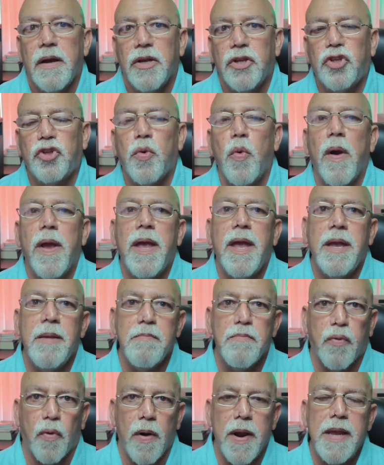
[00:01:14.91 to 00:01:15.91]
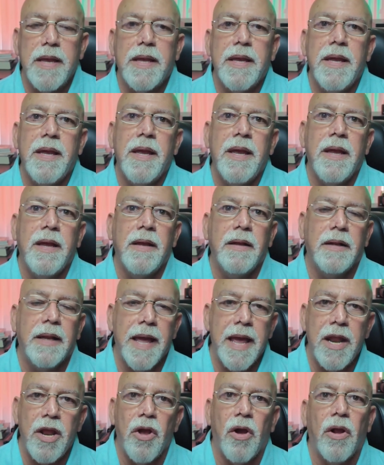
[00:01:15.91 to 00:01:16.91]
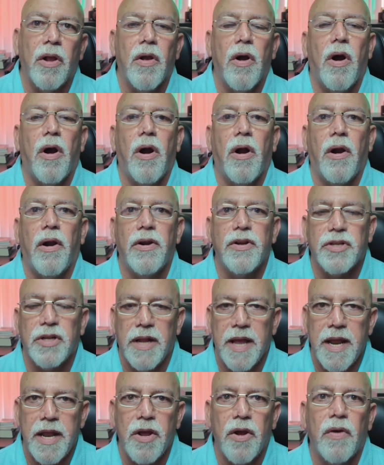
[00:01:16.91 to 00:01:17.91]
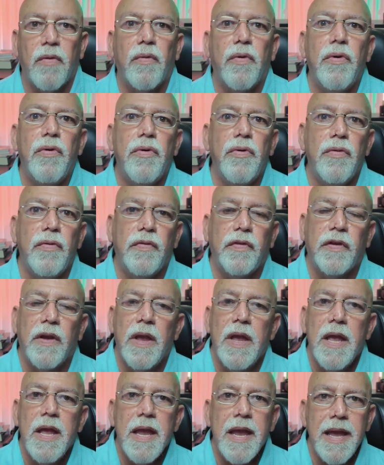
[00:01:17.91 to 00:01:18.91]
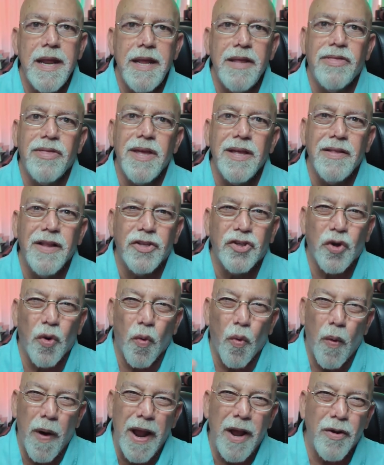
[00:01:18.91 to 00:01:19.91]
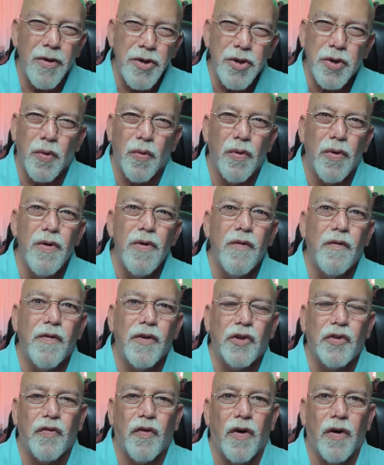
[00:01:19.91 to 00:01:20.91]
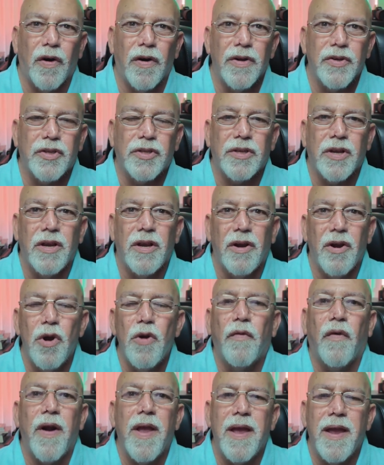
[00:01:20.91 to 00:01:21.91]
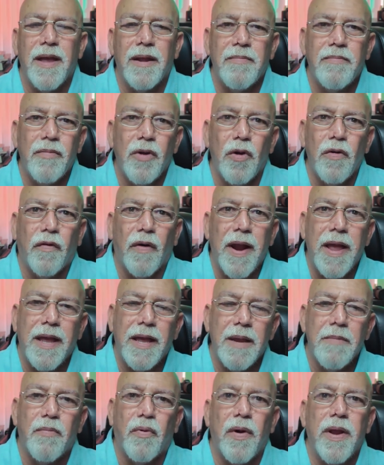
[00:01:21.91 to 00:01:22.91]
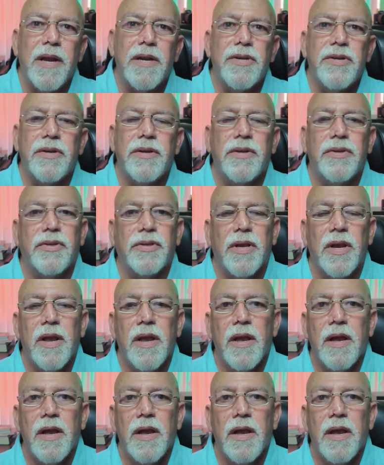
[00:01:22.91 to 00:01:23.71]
swaying, breaking, landing on cars, landing on roofs, anything that's around your roof as far as overhanging branches,